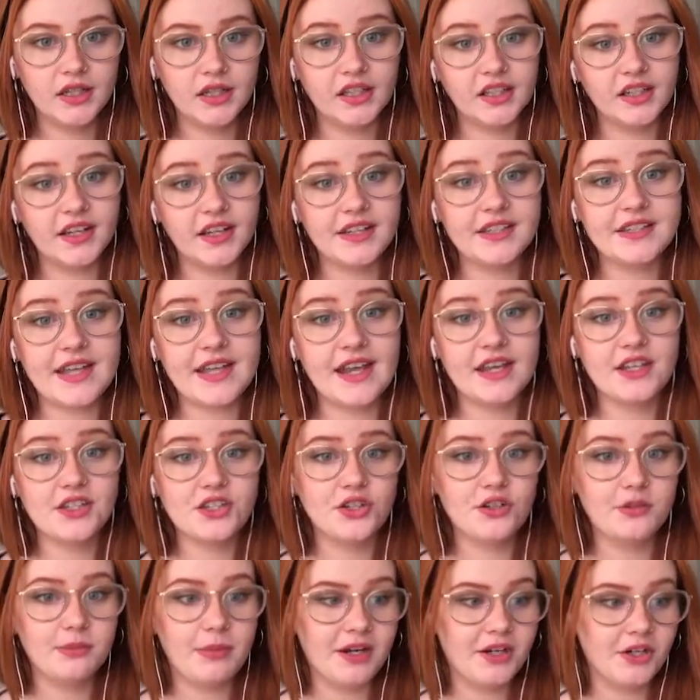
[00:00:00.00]
It is a
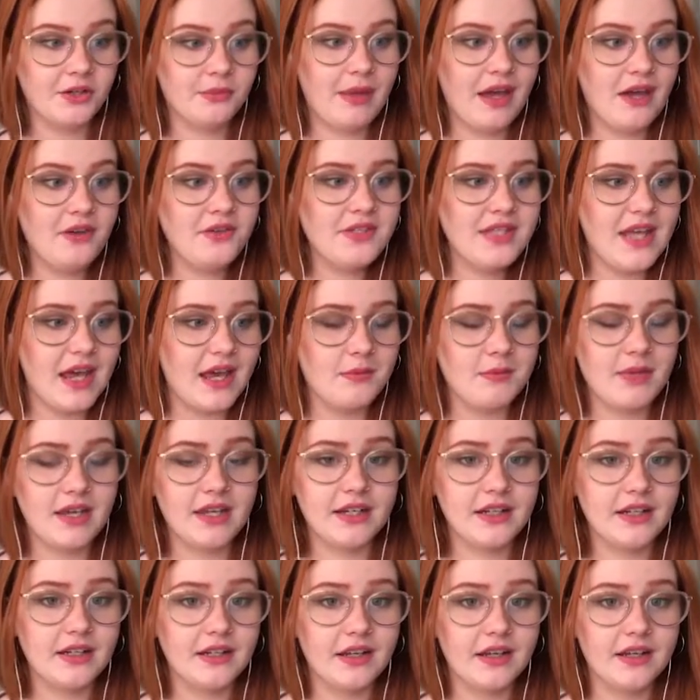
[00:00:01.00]
2-bedroom house. I
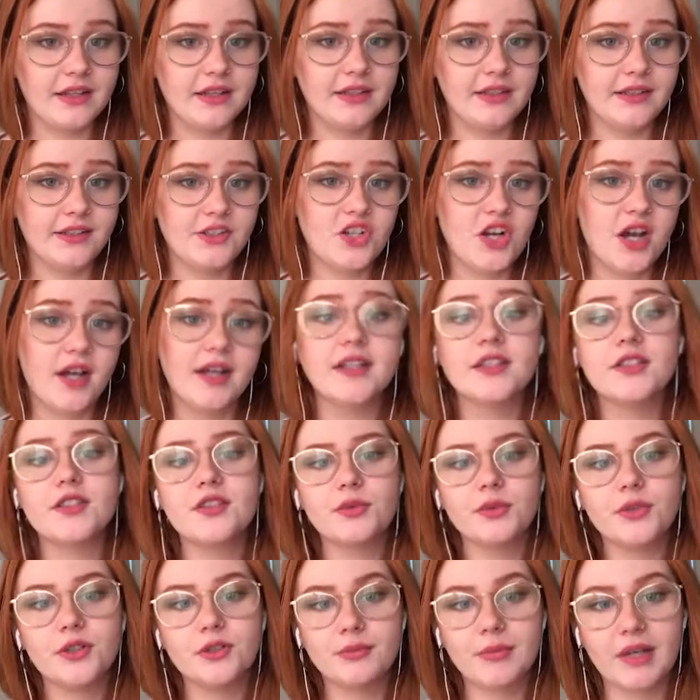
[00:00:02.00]
made it a
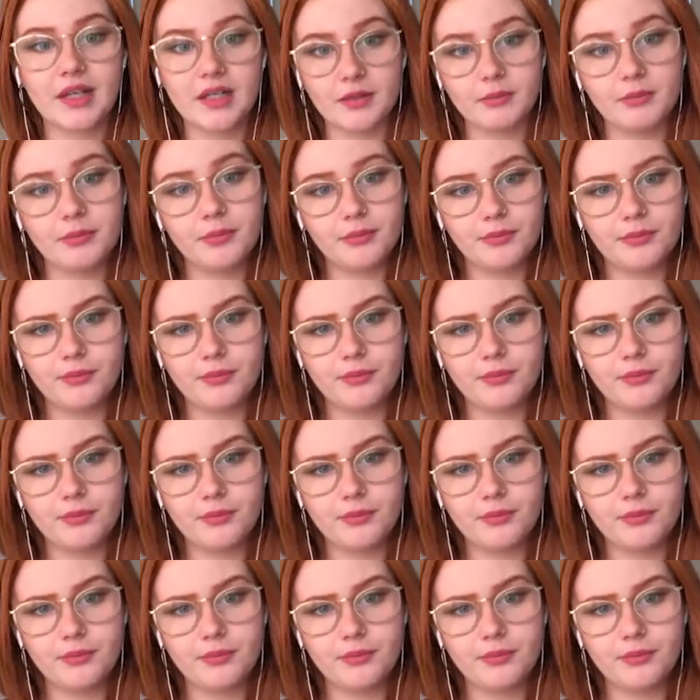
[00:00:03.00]
child's room and a